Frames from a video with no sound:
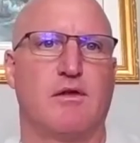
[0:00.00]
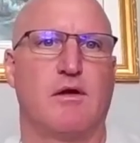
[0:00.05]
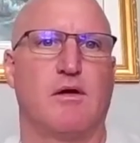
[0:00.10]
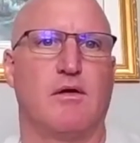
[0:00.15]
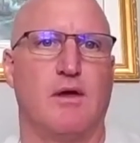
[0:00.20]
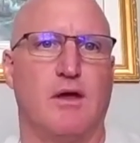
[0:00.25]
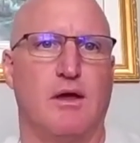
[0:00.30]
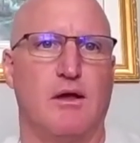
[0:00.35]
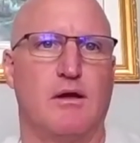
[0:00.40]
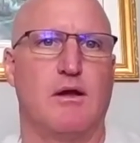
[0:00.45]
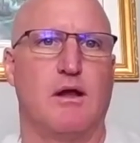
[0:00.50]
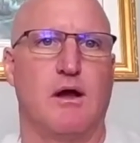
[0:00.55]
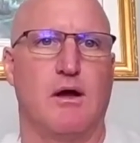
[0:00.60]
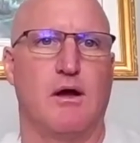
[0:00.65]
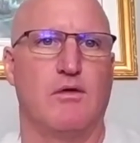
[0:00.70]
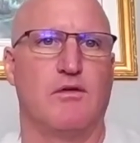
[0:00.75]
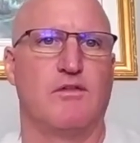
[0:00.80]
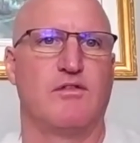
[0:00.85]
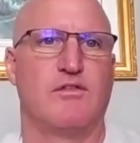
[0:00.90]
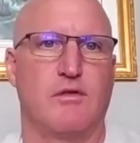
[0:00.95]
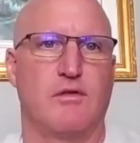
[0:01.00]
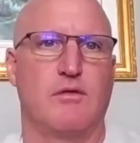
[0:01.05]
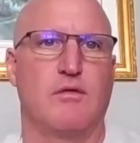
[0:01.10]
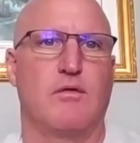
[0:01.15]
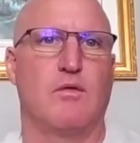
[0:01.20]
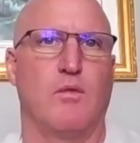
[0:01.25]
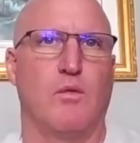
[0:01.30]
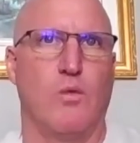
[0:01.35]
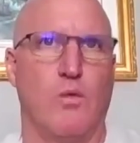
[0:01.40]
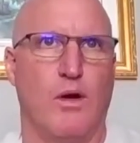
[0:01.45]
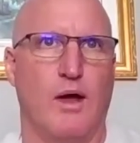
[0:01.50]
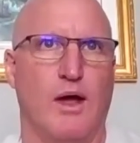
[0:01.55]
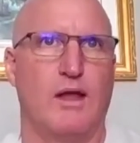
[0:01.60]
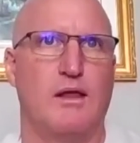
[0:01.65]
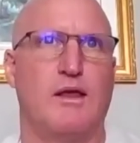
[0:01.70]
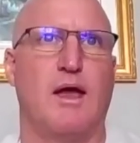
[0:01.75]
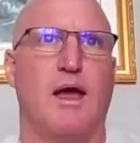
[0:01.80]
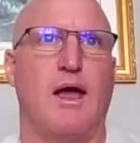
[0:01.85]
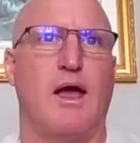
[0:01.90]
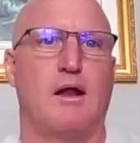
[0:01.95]
So it knows when
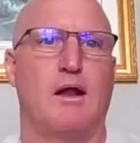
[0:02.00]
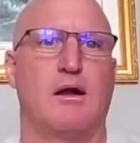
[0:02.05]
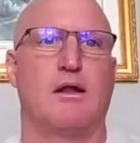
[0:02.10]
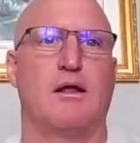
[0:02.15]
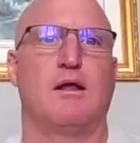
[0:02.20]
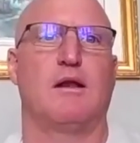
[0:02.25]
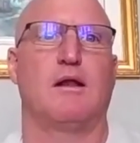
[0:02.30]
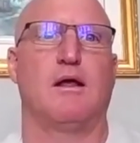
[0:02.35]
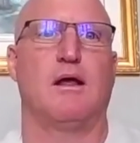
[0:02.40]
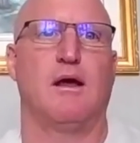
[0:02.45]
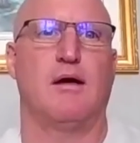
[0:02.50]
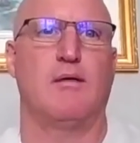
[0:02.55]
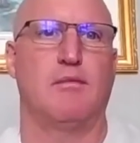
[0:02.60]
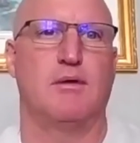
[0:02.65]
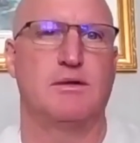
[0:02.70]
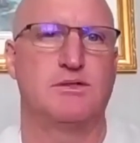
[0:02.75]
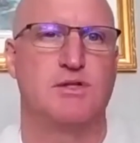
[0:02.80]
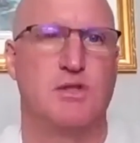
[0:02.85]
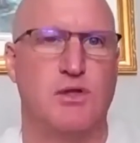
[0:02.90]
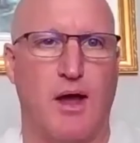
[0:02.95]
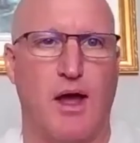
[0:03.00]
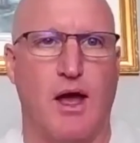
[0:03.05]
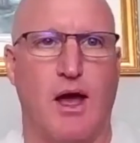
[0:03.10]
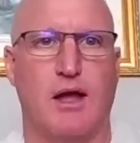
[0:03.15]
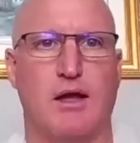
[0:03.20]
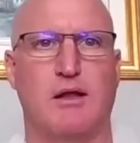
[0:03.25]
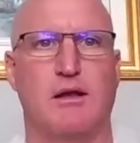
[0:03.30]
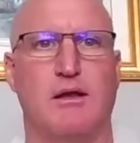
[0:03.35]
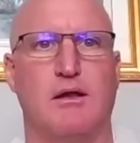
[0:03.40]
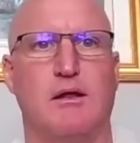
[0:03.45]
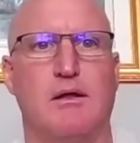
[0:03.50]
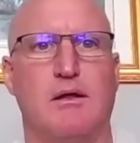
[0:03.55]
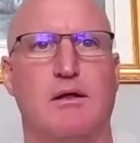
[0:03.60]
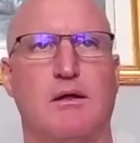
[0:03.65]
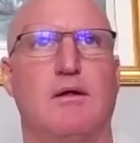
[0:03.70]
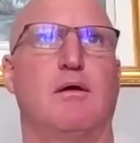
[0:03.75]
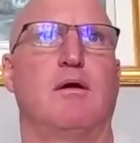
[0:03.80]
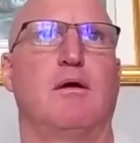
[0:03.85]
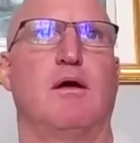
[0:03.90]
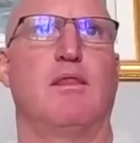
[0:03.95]
you added it, how much you added.
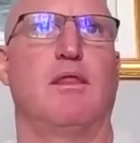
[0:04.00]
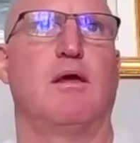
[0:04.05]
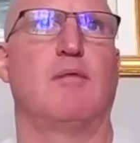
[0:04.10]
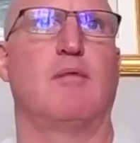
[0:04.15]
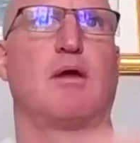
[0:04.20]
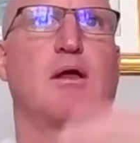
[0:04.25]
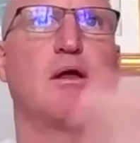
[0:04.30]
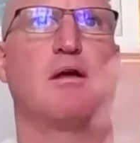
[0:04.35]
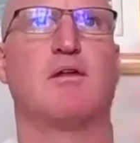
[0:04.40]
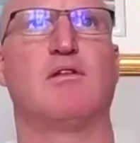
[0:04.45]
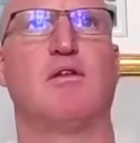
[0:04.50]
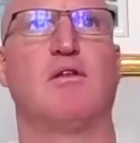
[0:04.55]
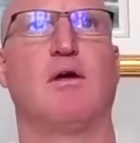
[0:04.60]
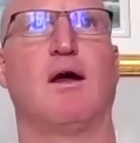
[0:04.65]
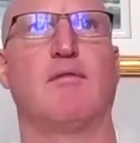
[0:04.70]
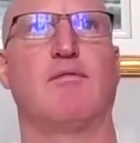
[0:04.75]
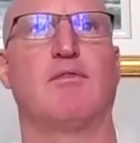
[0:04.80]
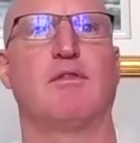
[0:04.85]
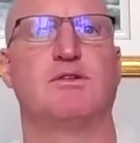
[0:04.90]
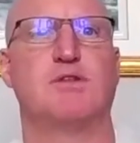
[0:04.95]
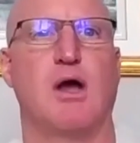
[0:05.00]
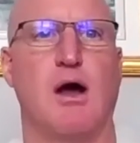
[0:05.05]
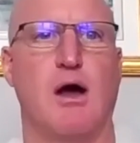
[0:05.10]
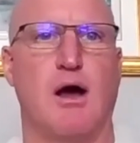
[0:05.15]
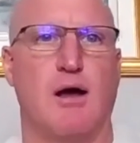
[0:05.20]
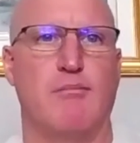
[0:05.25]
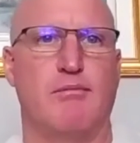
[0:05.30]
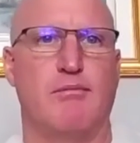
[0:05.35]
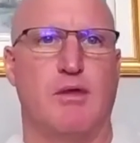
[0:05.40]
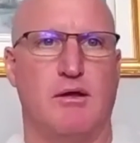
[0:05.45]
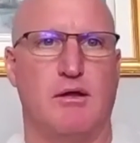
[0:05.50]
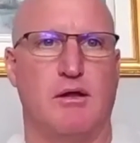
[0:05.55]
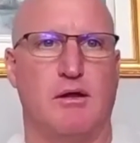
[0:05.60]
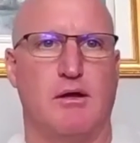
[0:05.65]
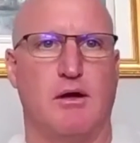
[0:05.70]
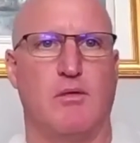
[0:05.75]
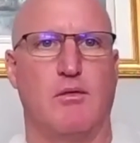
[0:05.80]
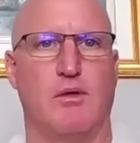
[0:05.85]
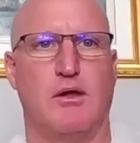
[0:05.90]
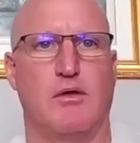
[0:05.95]
And then because you have the job, then you
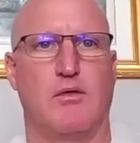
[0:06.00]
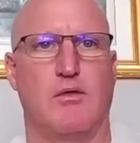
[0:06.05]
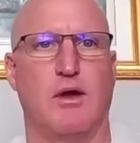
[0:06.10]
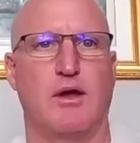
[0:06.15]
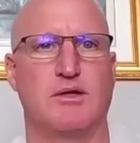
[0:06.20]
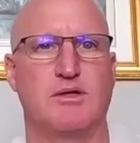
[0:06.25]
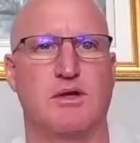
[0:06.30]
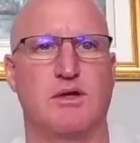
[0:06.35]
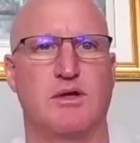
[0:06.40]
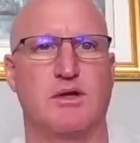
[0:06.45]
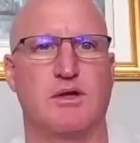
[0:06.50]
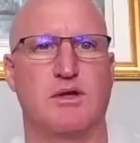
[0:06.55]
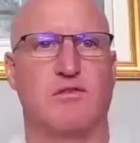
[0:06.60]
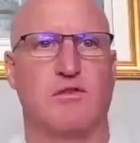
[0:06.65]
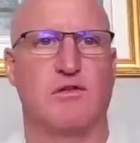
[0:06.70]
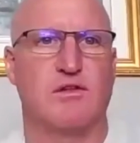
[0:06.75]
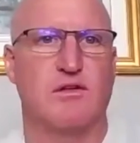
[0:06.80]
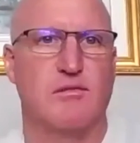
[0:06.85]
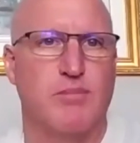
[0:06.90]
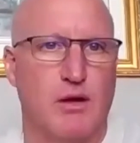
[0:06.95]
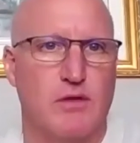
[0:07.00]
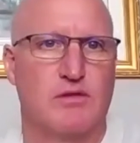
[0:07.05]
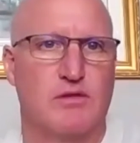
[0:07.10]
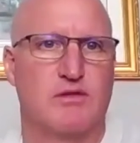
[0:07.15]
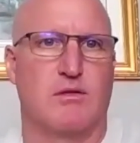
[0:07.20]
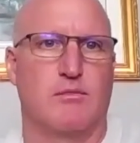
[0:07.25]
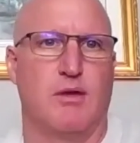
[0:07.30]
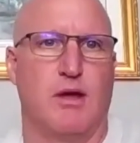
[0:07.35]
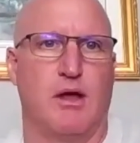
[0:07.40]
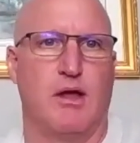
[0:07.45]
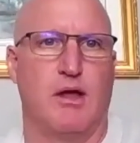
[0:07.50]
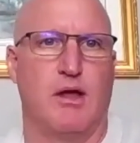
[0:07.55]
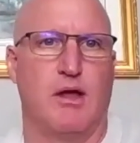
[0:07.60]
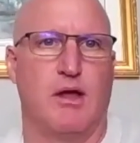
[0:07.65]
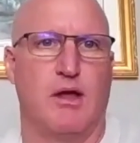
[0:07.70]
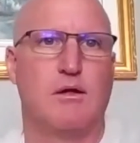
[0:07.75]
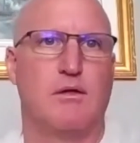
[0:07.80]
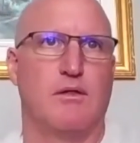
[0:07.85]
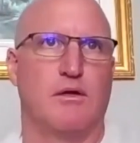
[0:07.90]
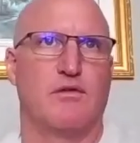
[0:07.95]
know what your ratios are supposed to be.
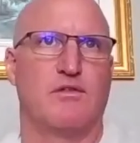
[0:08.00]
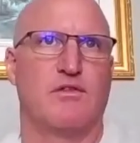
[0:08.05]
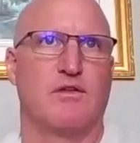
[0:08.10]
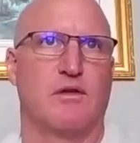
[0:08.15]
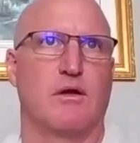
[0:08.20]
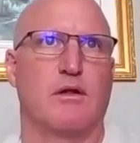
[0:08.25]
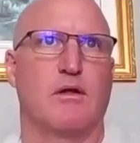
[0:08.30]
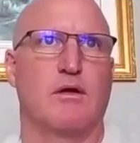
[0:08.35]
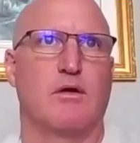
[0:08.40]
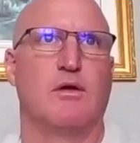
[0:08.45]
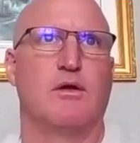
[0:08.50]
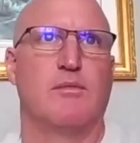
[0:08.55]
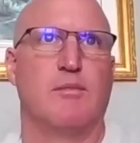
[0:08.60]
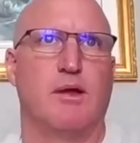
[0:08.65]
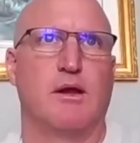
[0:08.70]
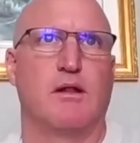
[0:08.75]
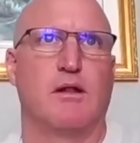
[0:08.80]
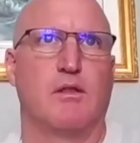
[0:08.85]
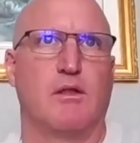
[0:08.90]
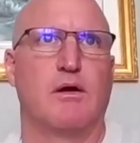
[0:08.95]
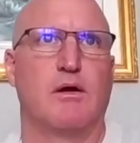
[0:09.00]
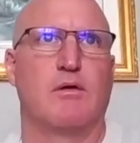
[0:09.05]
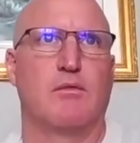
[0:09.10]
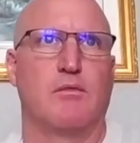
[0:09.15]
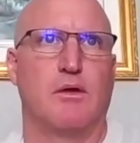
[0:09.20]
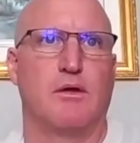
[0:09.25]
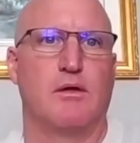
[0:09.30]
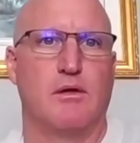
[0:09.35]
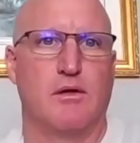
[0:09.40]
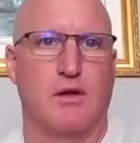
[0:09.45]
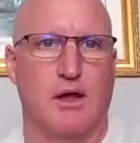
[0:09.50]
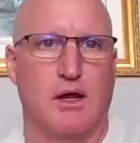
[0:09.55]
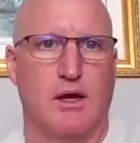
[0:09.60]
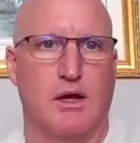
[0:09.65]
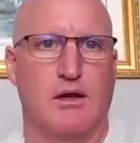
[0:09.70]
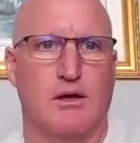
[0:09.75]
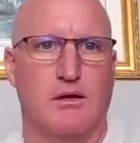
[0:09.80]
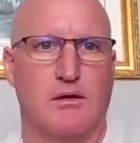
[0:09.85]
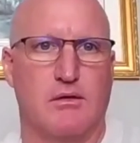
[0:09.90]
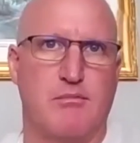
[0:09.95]
There's a, going to be an alert when you're
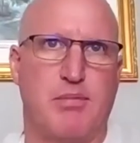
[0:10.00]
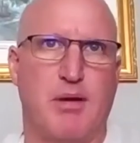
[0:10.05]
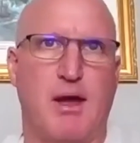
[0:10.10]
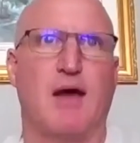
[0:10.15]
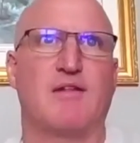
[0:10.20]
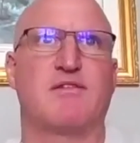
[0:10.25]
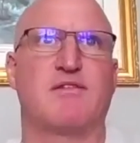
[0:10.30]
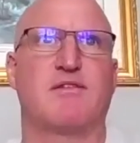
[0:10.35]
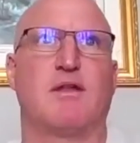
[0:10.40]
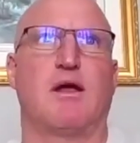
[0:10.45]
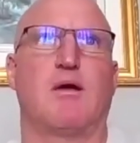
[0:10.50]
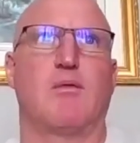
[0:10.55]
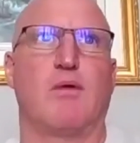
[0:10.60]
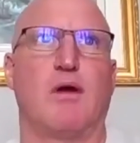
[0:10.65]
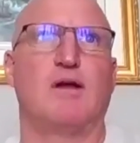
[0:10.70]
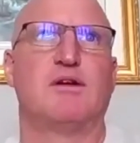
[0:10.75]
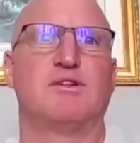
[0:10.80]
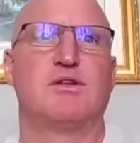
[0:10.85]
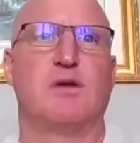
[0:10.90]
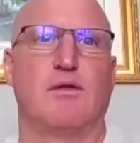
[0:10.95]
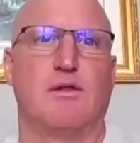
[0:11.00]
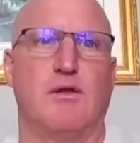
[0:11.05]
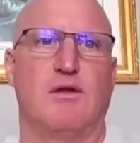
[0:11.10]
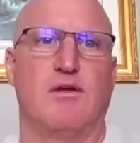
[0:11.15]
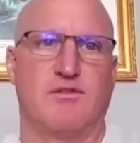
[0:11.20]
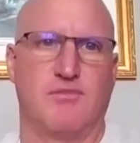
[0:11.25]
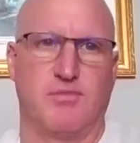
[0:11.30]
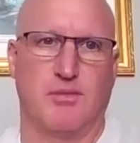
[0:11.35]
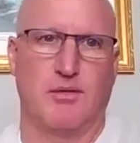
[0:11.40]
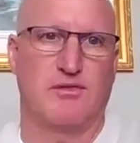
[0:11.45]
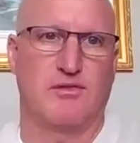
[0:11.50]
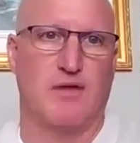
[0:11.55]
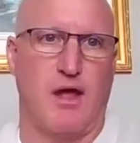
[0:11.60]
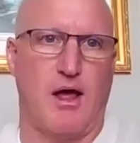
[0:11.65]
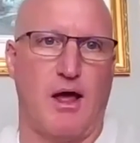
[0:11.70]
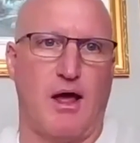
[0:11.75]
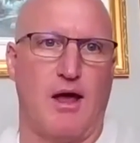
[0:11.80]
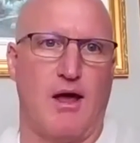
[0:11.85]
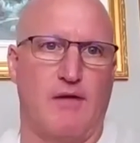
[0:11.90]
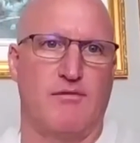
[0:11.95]
getting past that ratio that you're supposed to
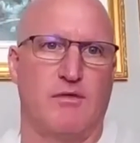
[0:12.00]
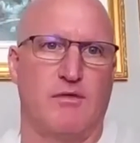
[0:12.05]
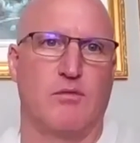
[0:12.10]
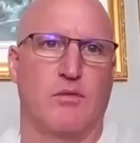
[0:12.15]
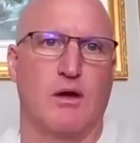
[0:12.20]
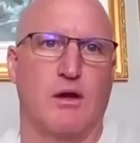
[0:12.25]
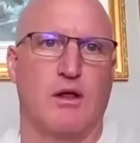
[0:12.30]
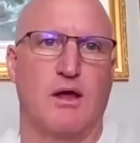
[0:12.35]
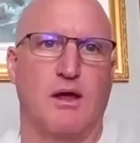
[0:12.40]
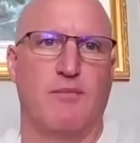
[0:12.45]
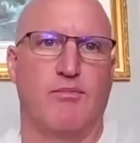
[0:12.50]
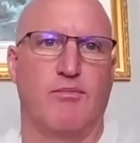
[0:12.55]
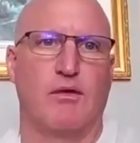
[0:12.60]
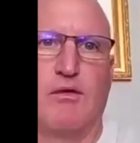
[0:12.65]
have, and we're going to keep